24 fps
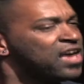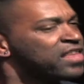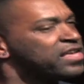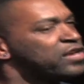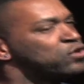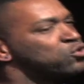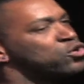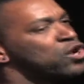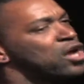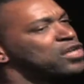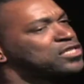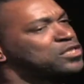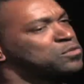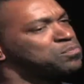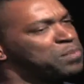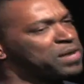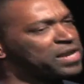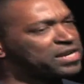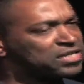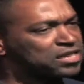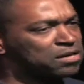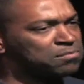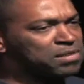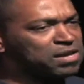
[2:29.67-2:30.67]
They do not
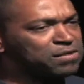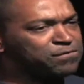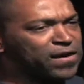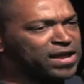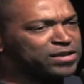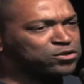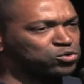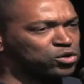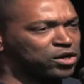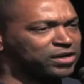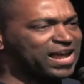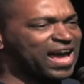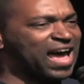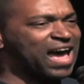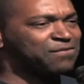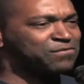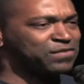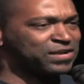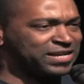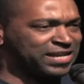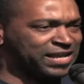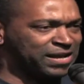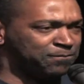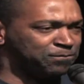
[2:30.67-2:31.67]
speak to me if I do not have
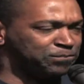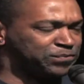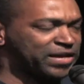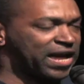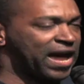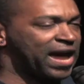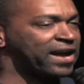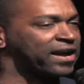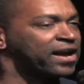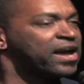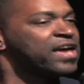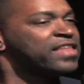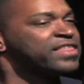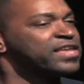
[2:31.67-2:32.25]
a name tag.